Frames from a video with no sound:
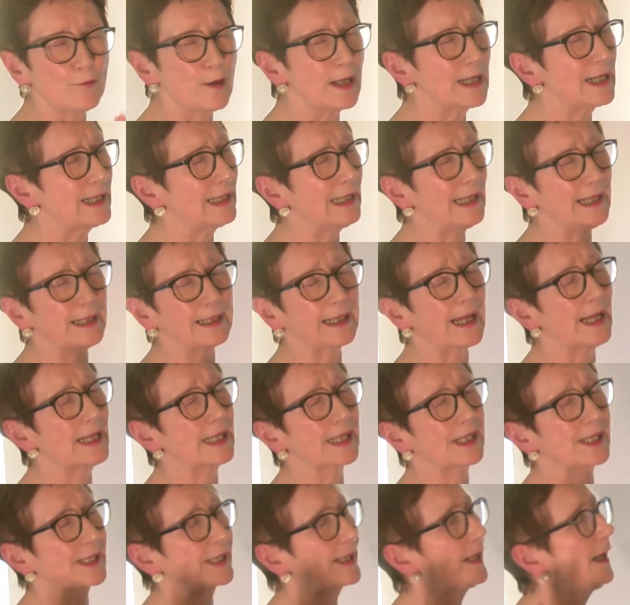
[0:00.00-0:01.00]
really
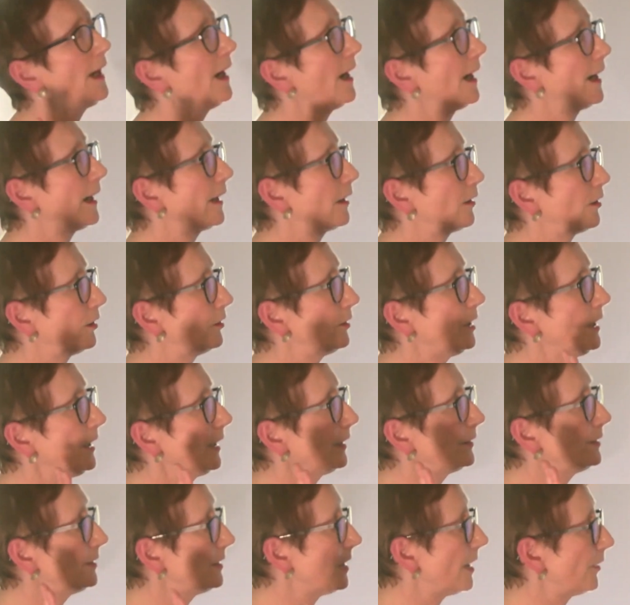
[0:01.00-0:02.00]
get our
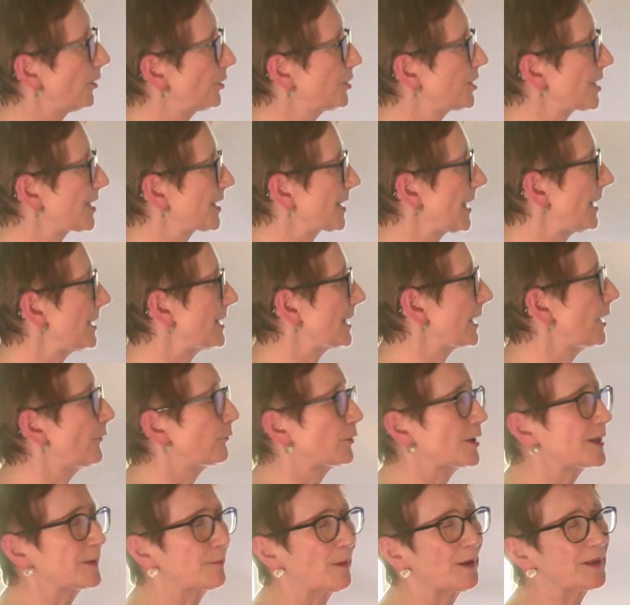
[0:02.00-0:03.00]
understanding
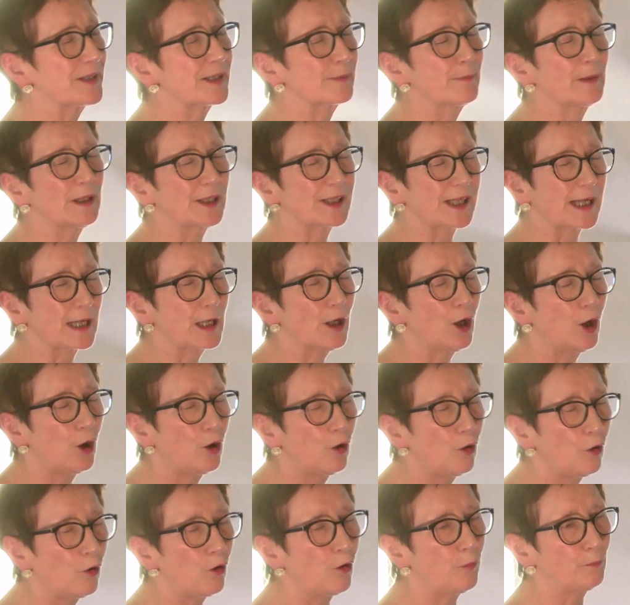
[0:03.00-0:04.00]
of responsibility
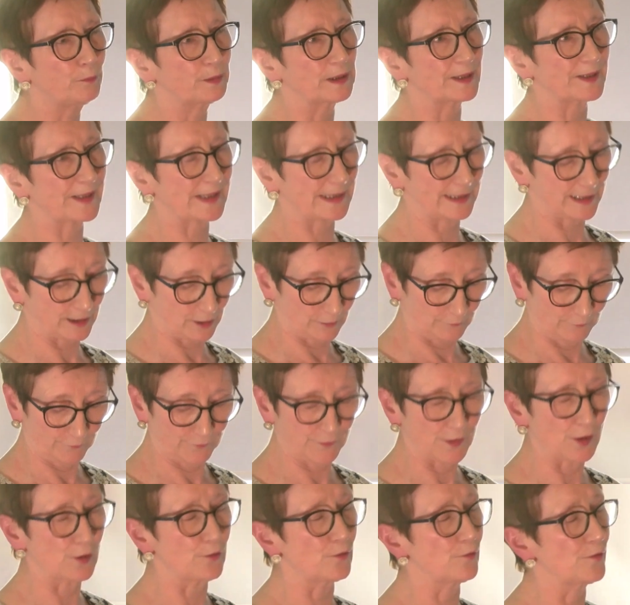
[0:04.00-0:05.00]
hopelessly
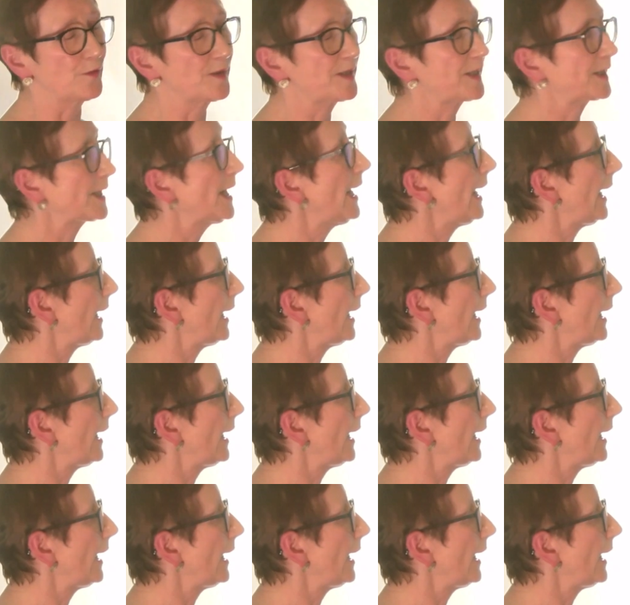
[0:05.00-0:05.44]
confused,